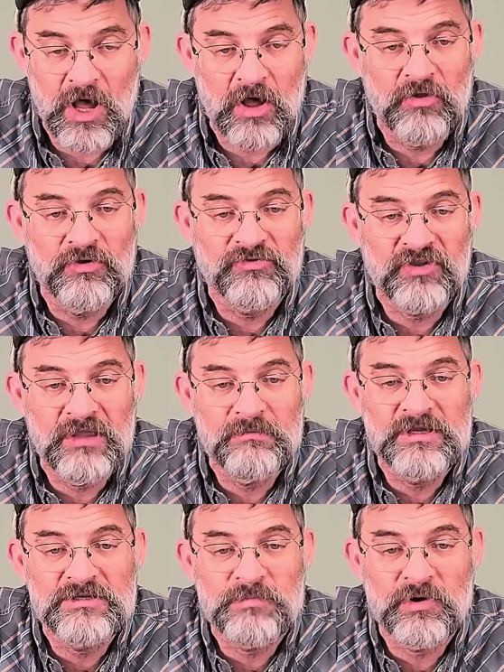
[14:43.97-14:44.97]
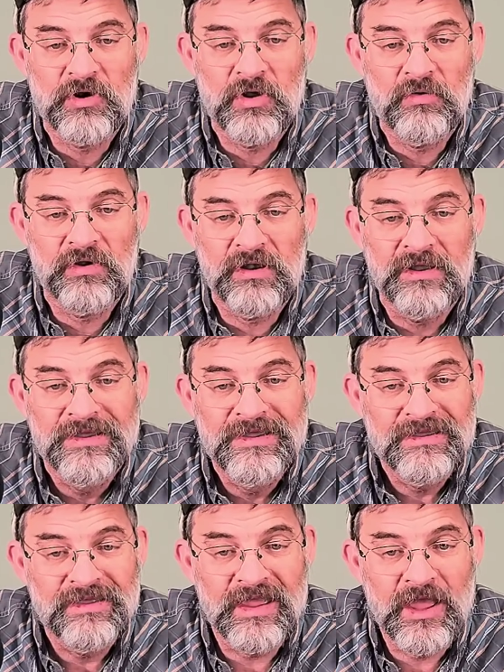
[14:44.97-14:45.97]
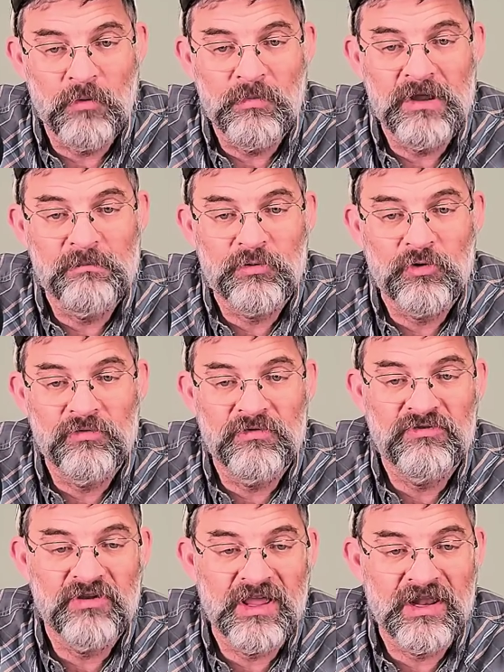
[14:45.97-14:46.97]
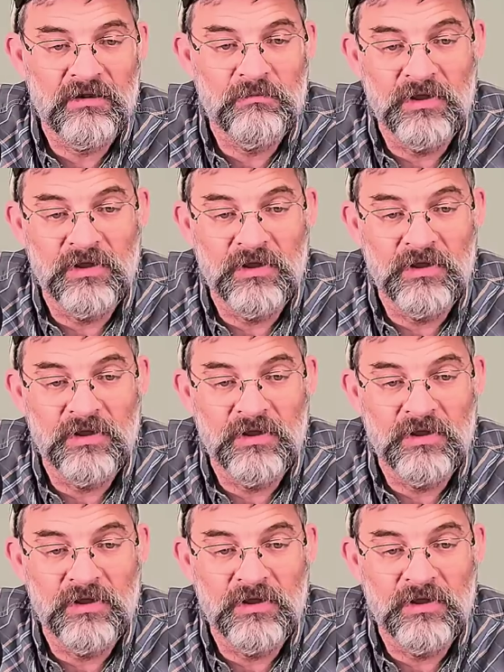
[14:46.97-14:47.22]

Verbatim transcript: All those keep me spurred on, and they help me improve the channel,